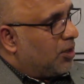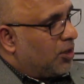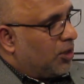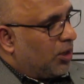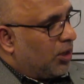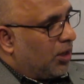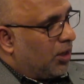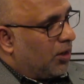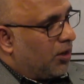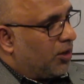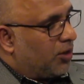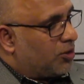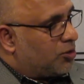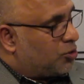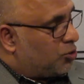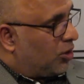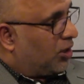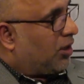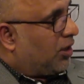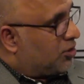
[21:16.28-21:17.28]
to
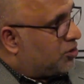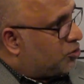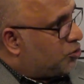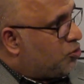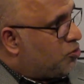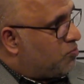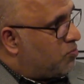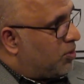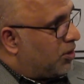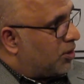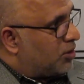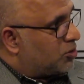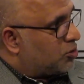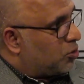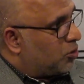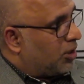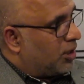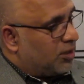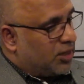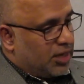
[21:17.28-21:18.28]
the consumer,
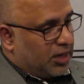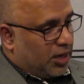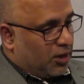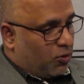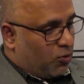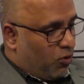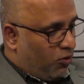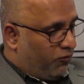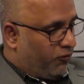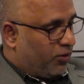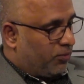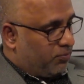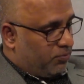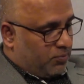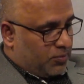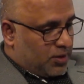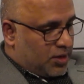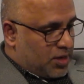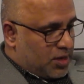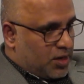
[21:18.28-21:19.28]
so that they can go
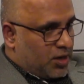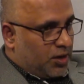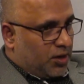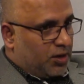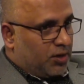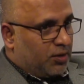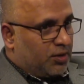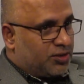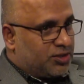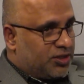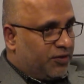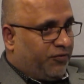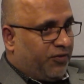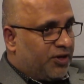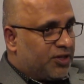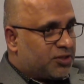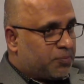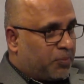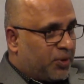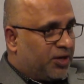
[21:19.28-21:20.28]
from
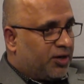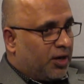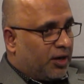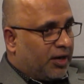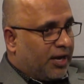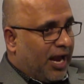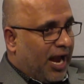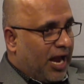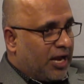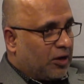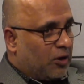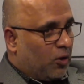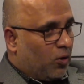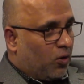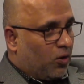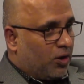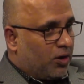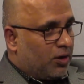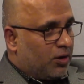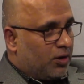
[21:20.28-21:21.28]
Tiffany's printed
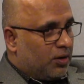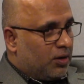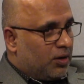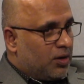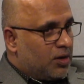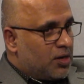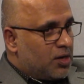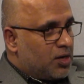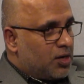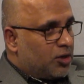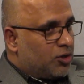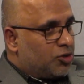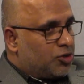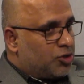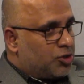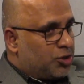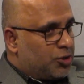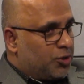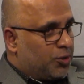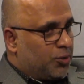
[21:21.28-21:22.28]
catalog
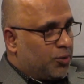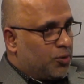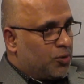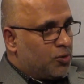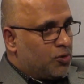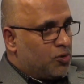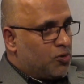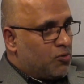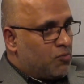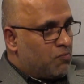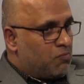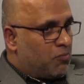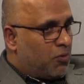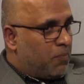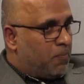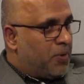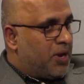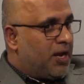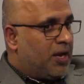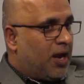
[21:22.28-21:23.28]
to
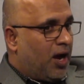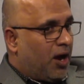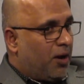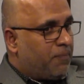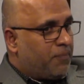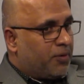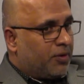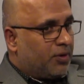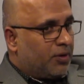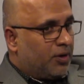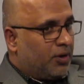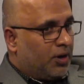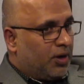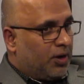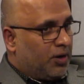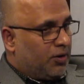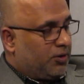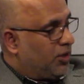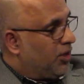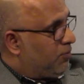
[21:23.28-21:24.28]
mobile app,
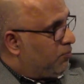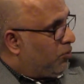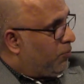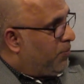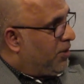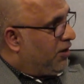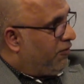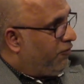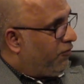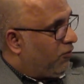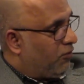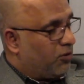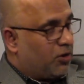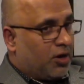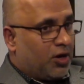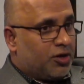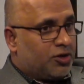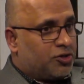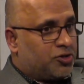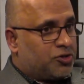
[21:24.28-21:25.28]
their mobile phone,
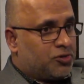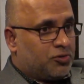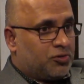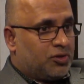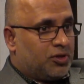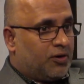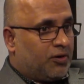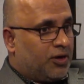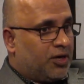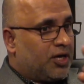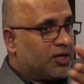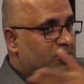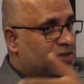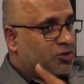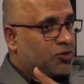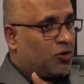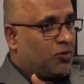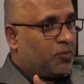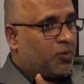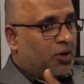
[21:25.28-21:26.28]
to their
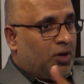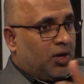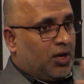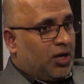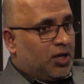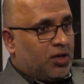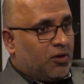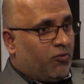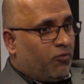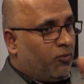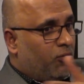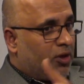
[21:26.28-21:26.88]
desktop, the